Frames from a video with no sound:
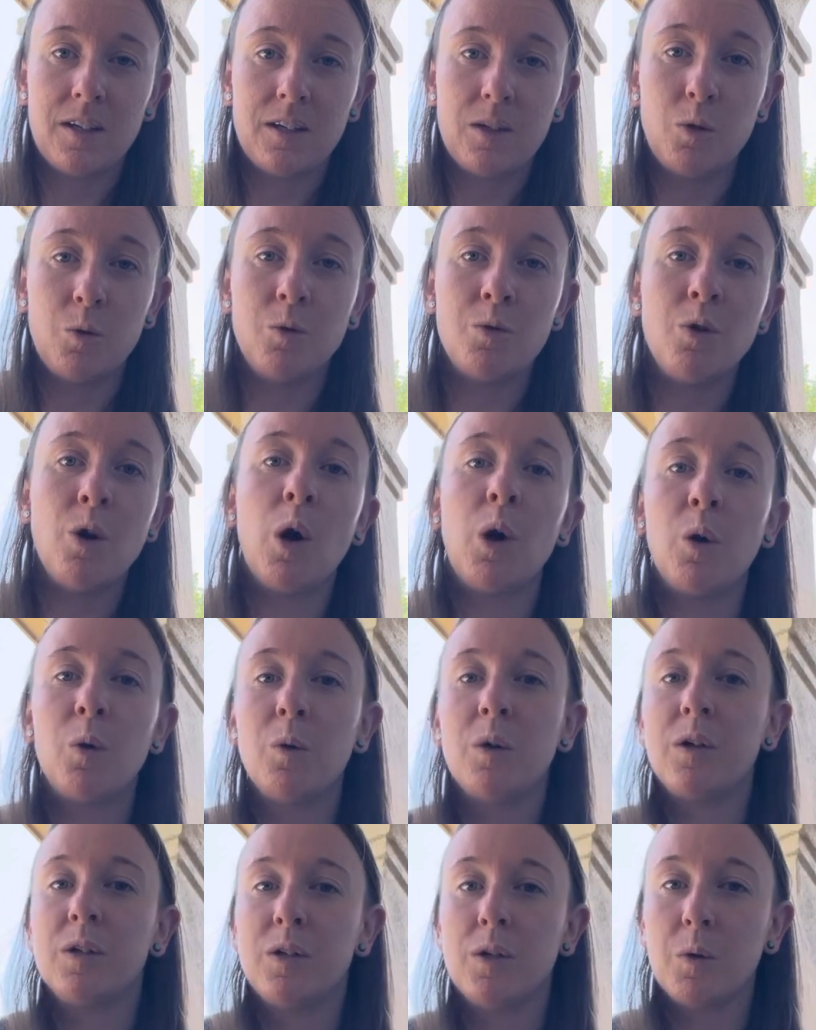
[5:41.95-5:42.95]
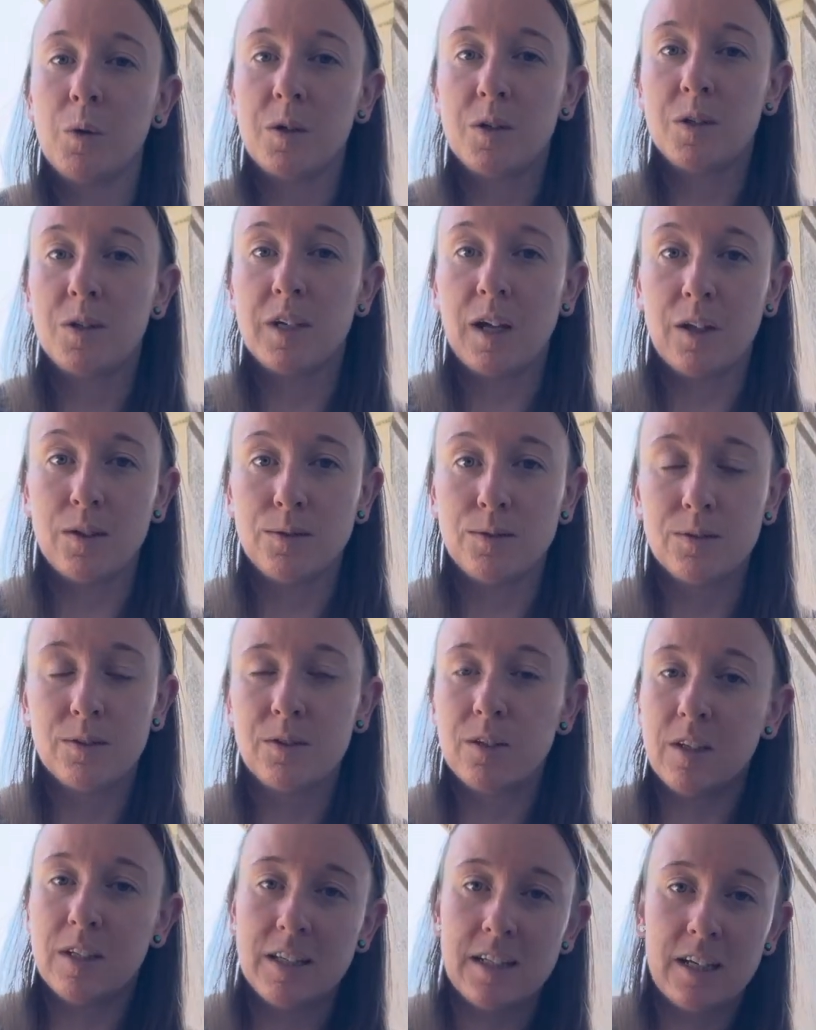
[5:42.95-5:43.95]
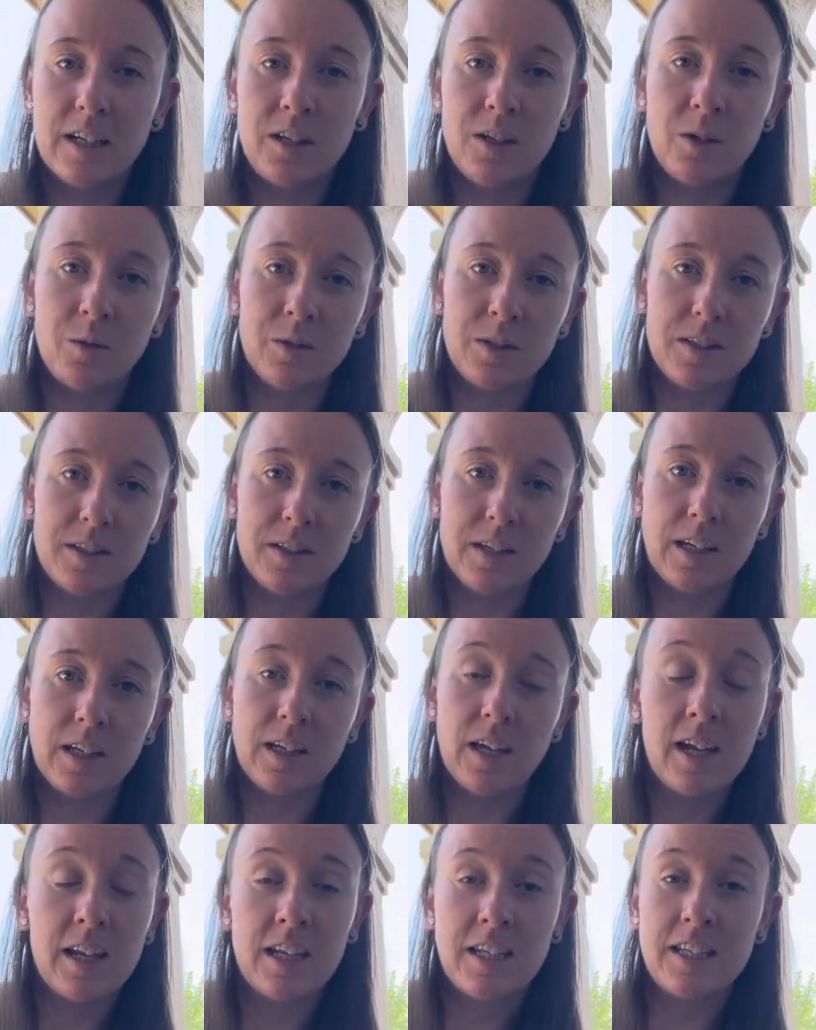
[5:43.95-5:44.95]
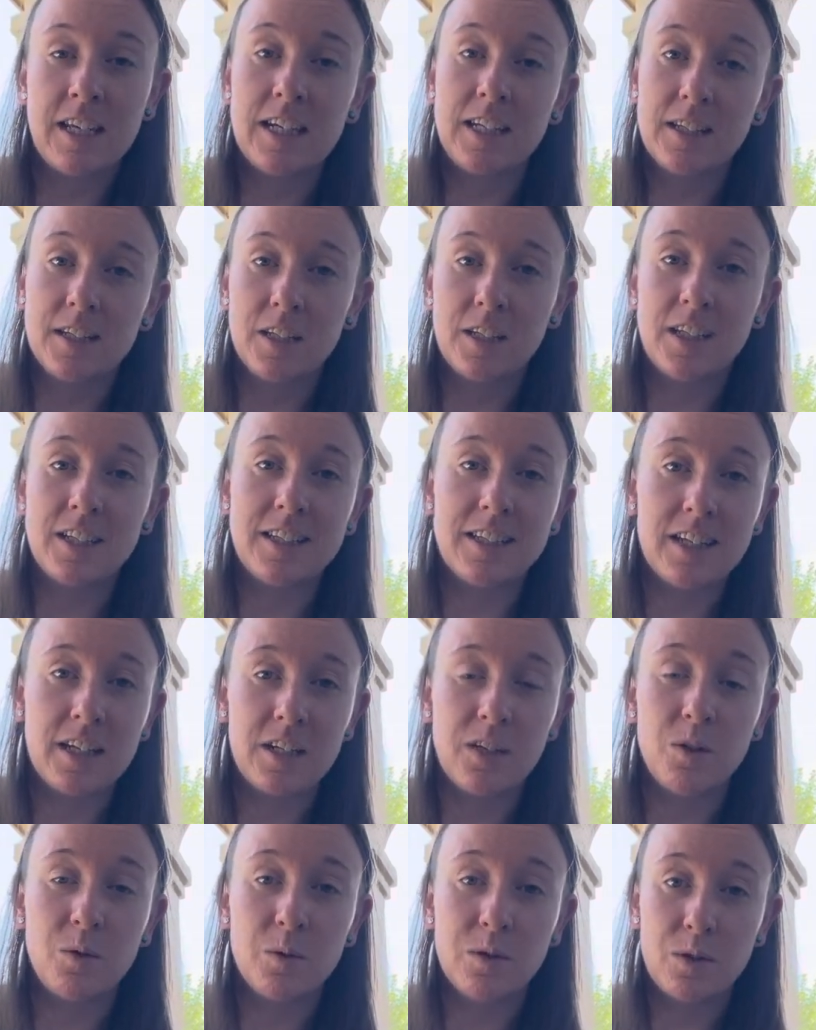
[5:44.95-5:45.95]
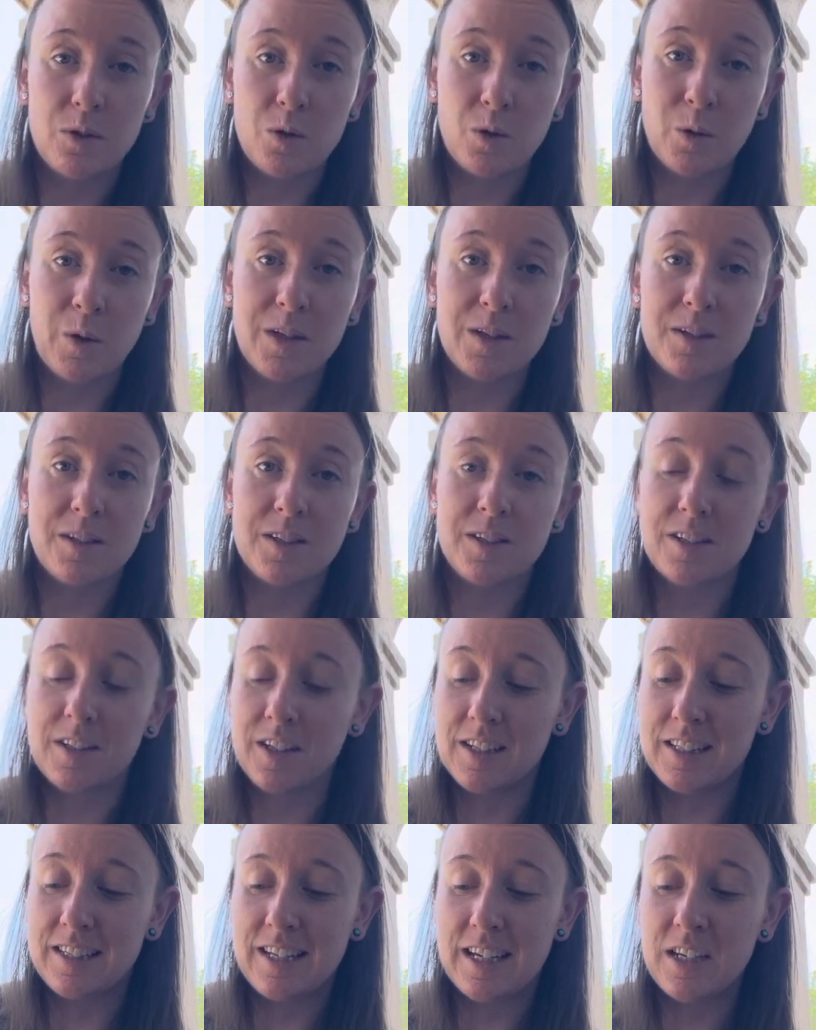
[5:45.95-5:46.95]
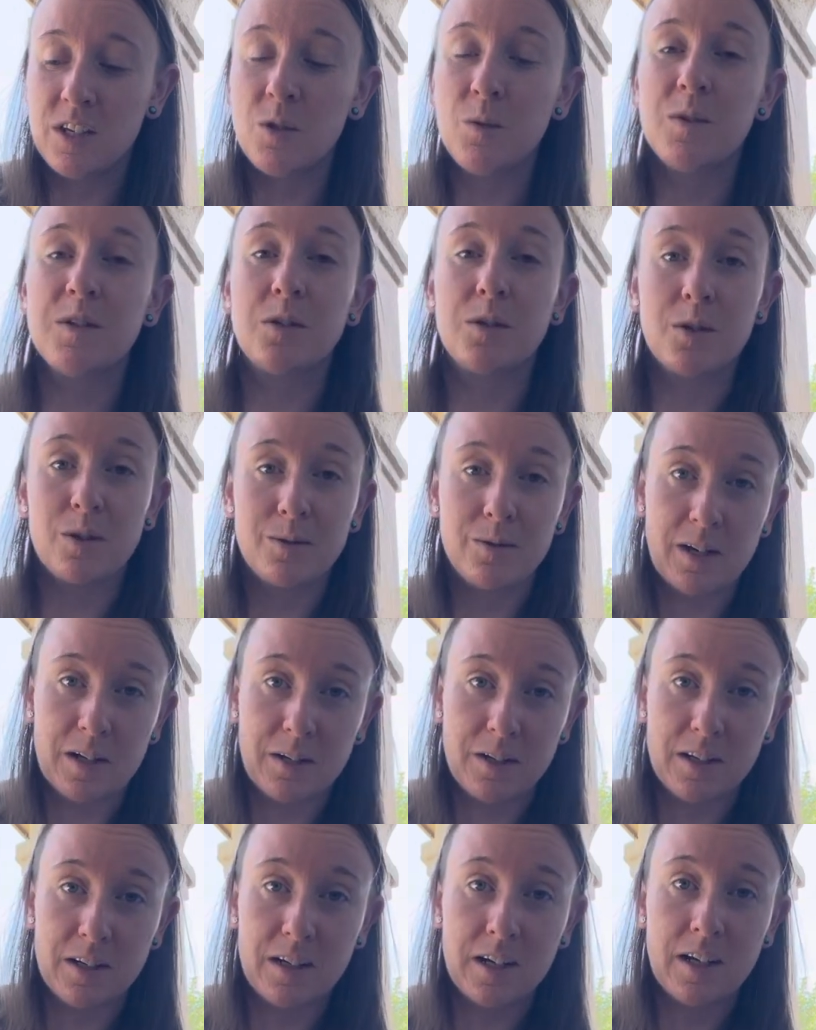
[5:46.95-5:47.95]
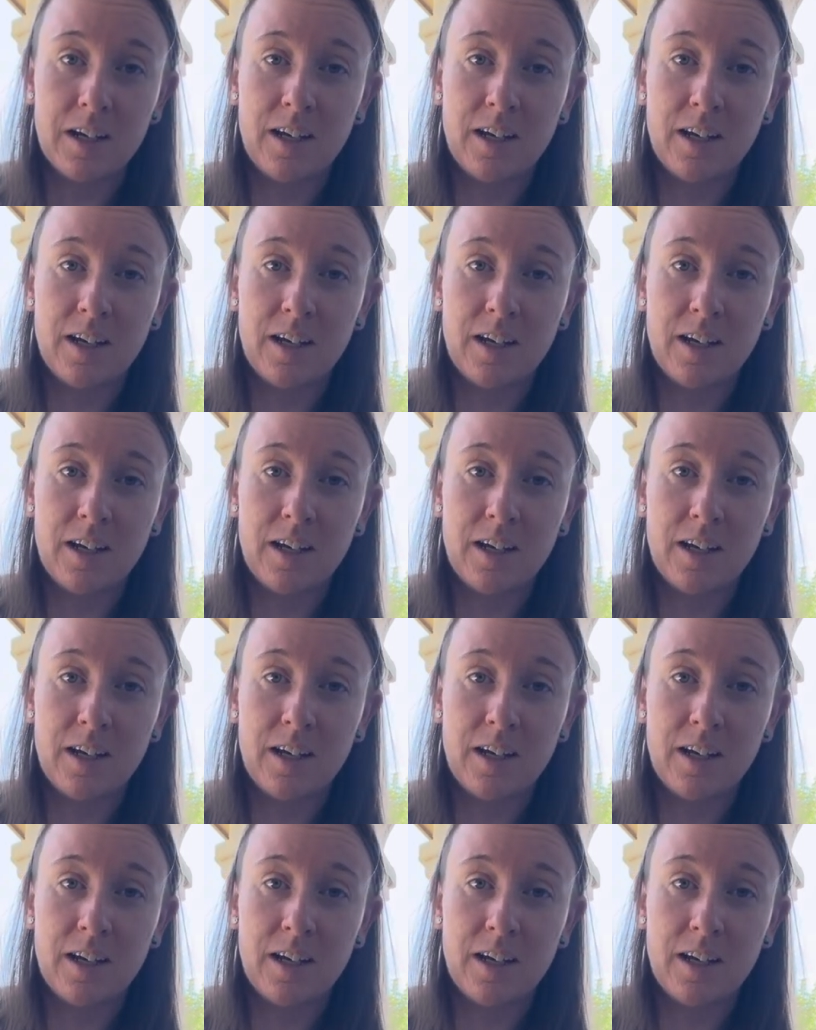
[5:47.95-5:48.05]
You know yourself continuously, and it takes a continuous choice, it's continuous surrender.